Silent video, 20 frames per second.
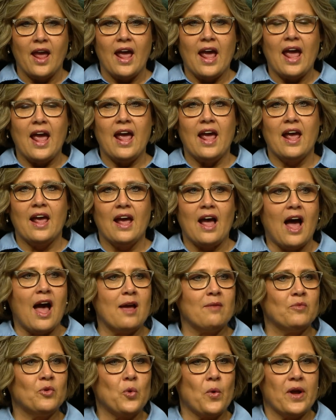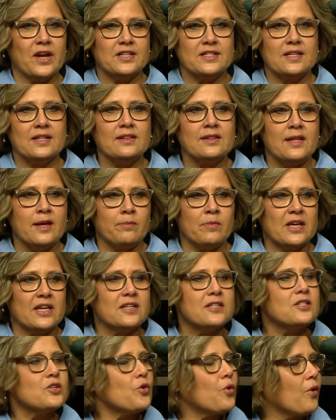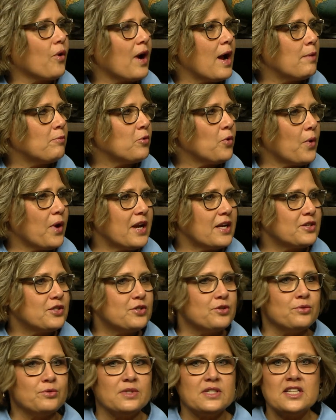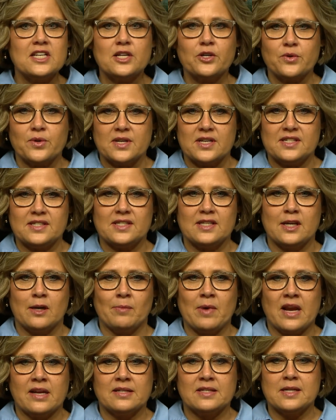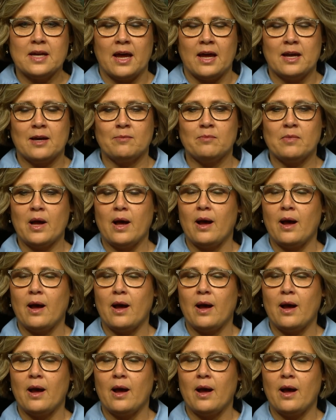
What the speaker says: hey, I'm going to limit, or I'm going to decrease the amount of time